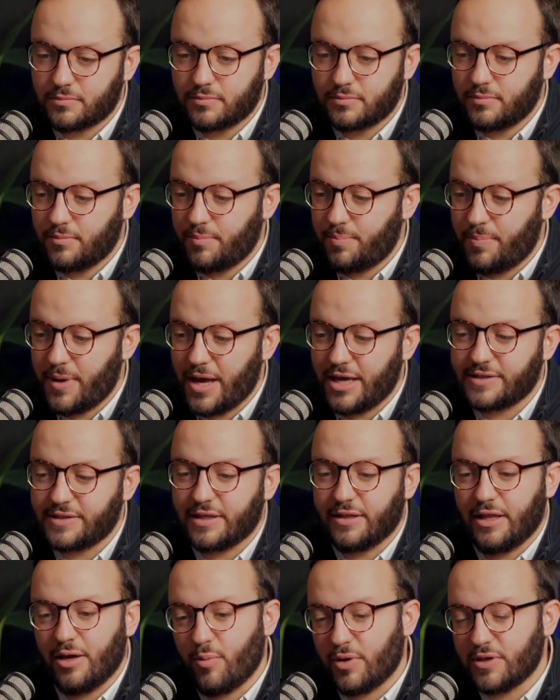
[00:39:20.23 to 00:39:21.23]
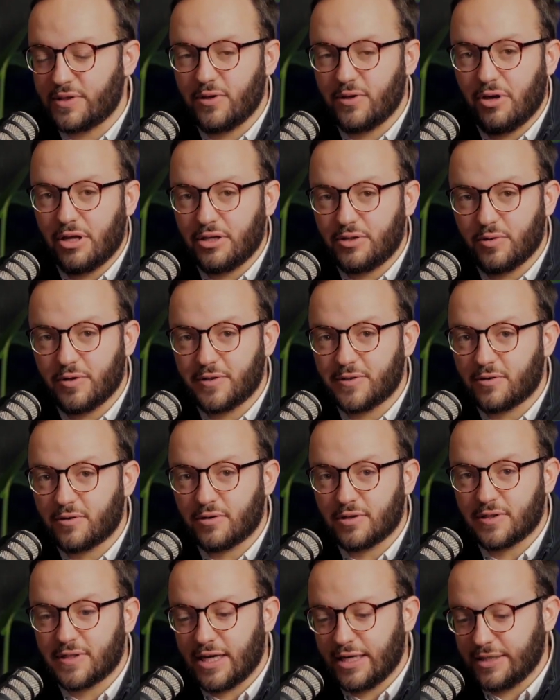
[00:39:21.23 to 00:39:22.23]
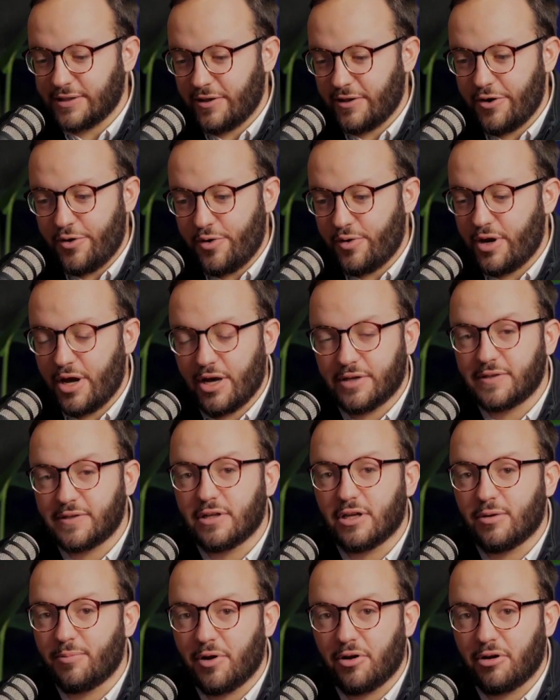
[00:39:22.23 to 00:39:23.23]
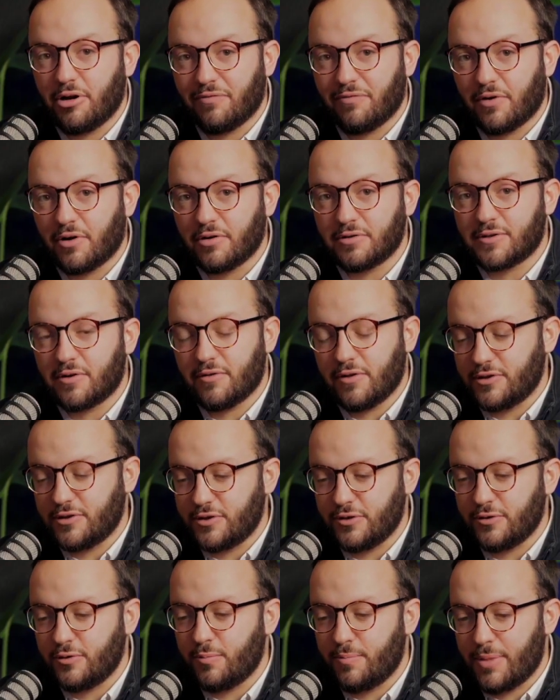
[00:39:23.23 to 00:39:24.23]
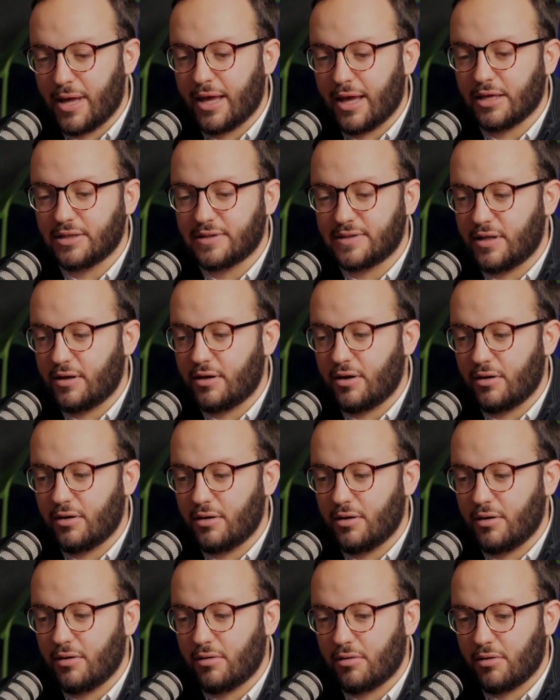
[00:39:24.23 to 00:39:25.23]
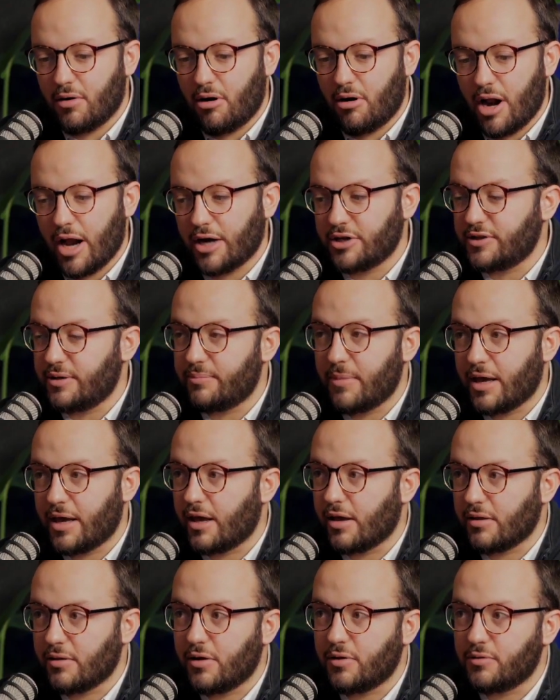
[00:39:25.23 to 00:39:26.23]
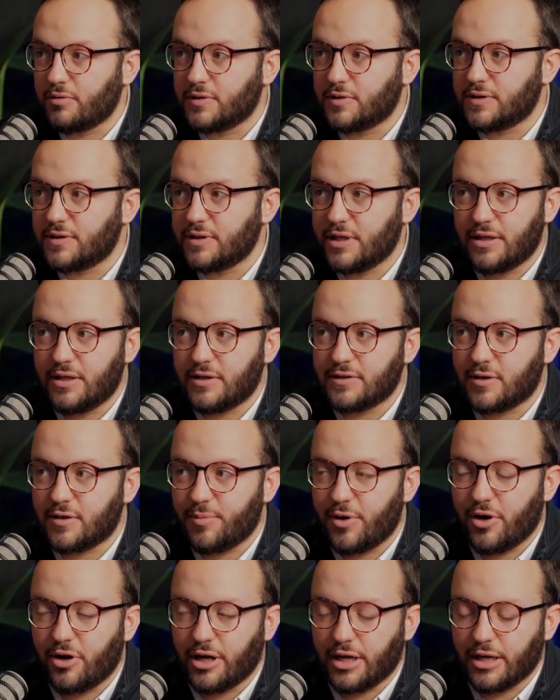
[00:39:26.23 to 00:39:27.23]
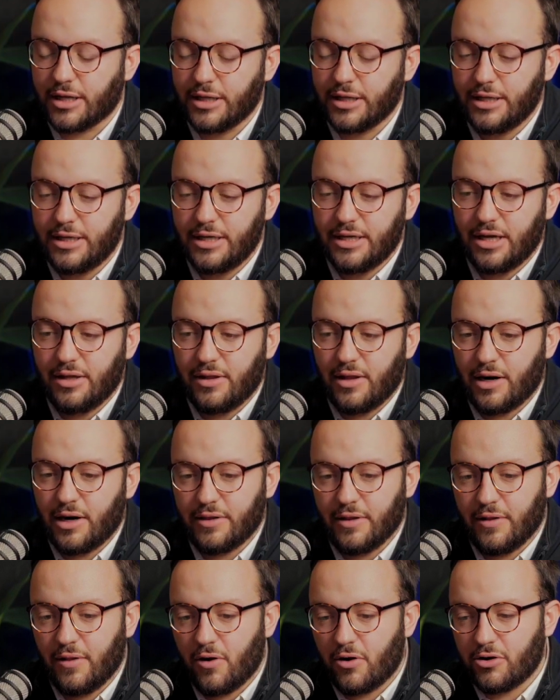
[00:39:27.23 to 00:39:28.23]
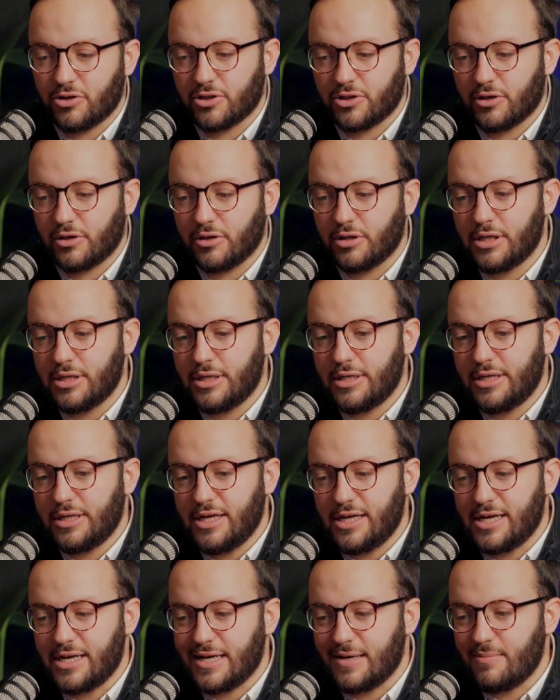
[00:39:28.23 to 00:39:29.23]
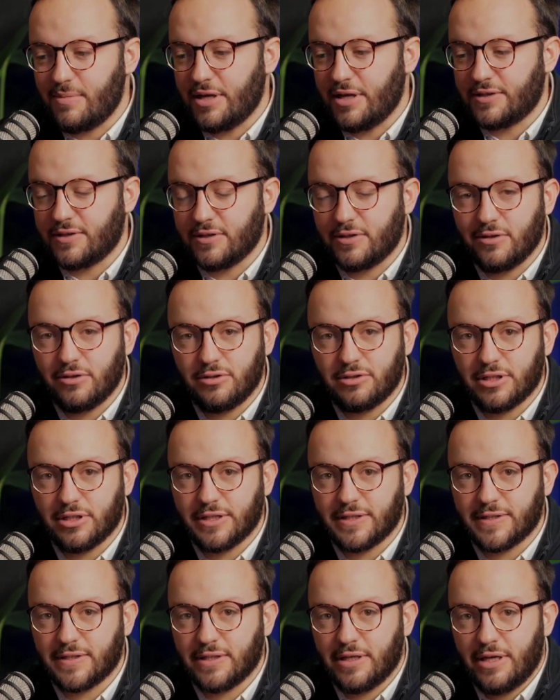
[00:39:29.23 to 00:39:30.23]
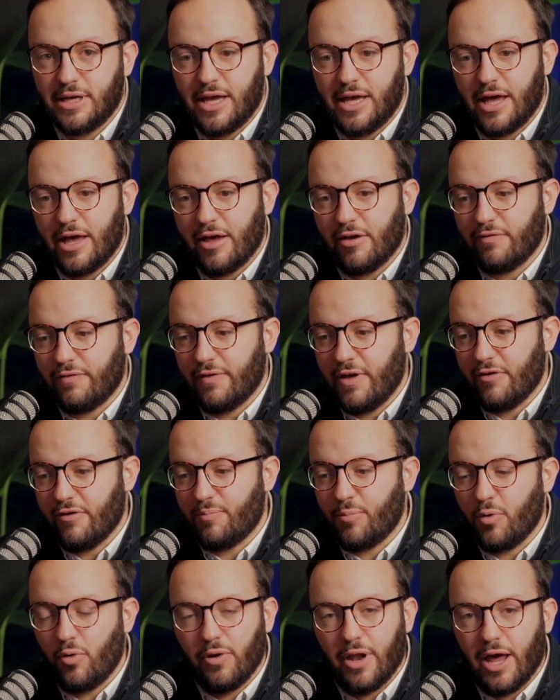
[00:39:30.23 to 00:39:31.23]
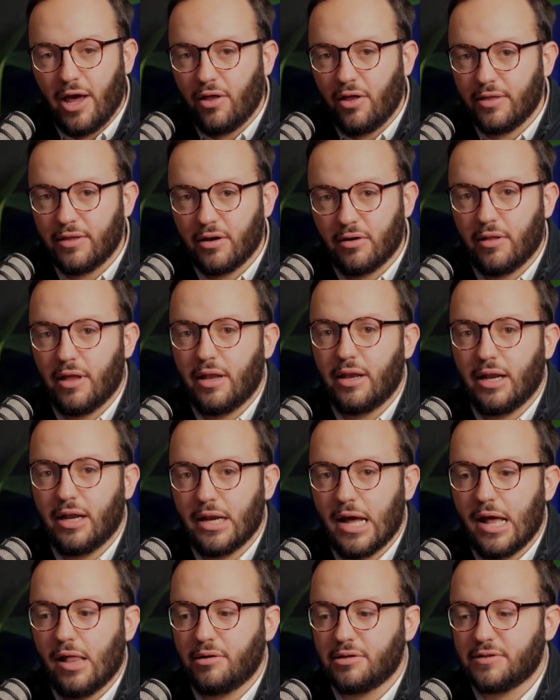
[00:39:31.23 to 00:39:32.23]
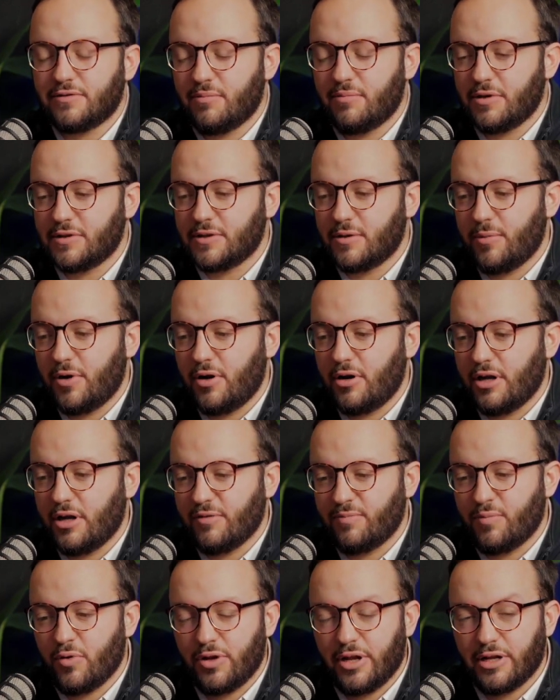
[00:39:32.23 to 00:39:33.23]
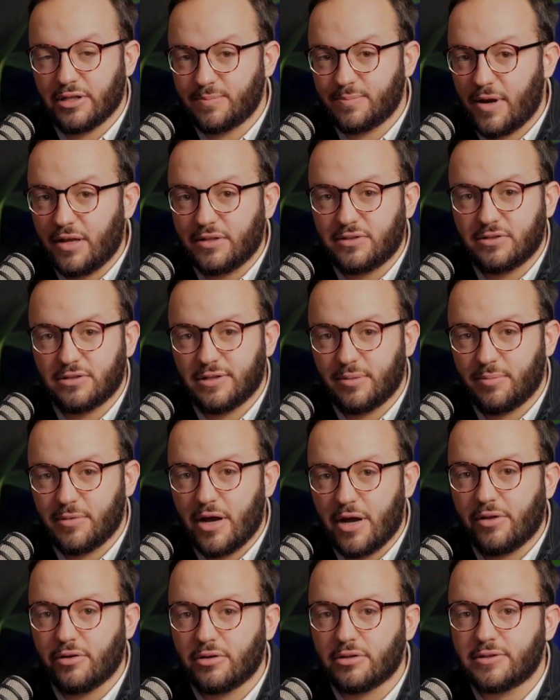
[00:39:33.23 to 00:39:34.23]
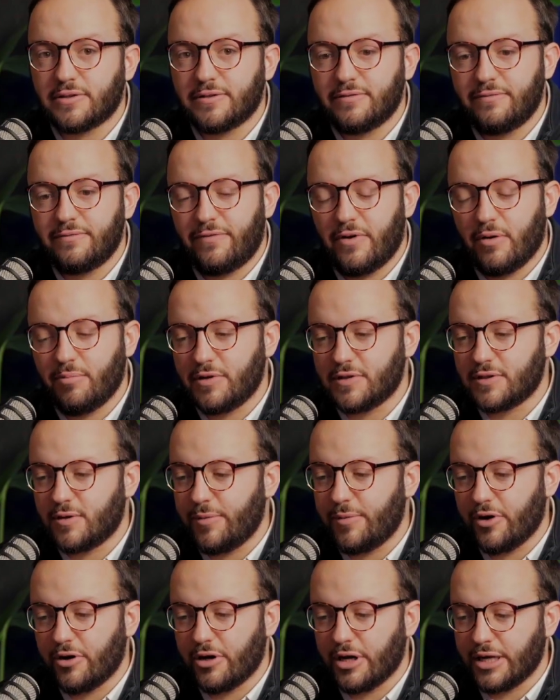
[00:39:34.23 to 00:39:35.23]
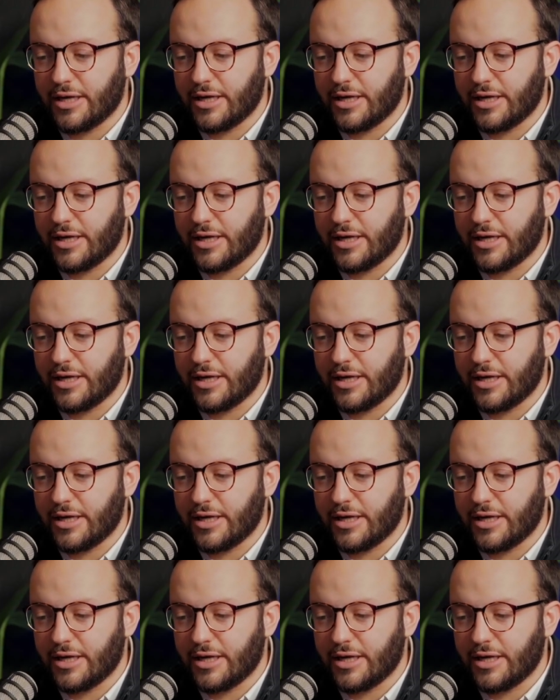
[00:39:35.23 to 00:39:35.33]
basically once you get to a certain size loan, us and Community First are the two banks that are actually making loans in this community. A lot of the larger institutions have pulled out their lending dollars from this community, have pulled out sponsorship dollars from this community.